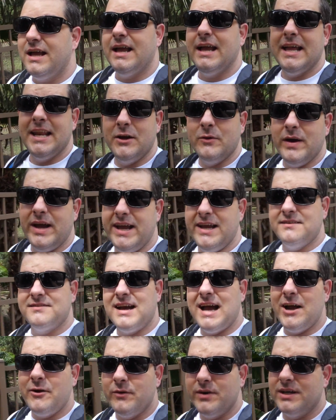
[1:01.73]
Anyways,
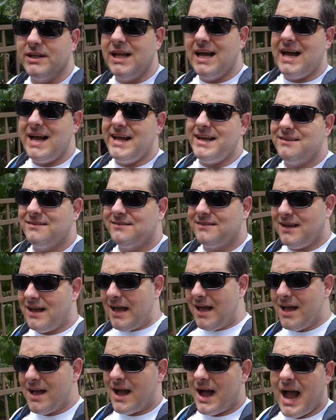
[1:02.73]
I realized
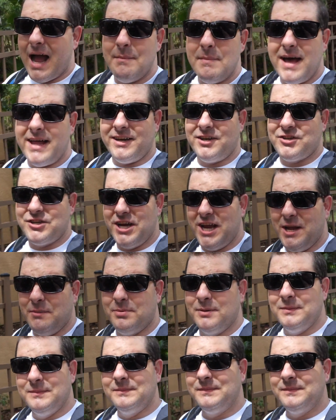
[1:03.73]
I'm out of shape.